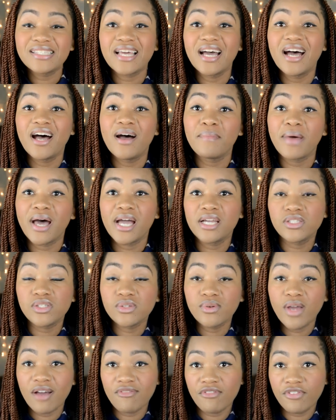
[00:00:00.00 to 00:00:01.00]
Um, I
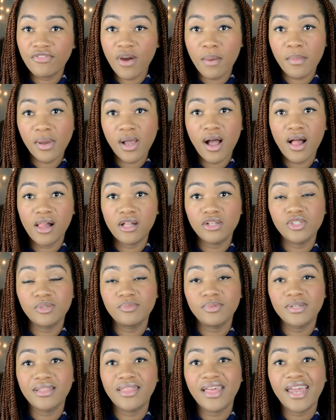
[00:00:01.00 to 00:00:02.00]
do have a pharmacology
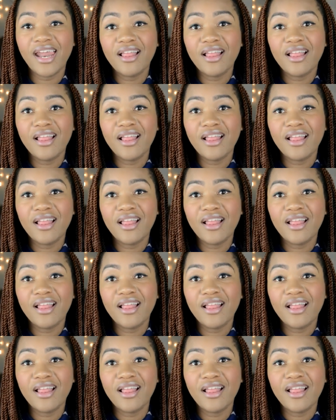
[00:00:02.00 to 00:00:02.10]
book that